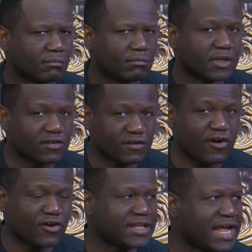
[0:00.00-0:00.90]
This
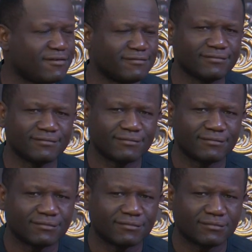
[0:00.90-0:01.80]
lockdown,
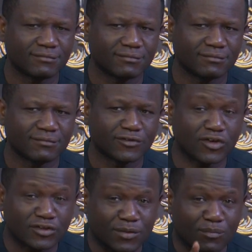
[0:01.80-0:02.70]

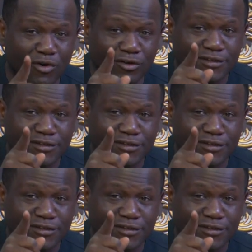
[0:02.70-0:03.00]
something more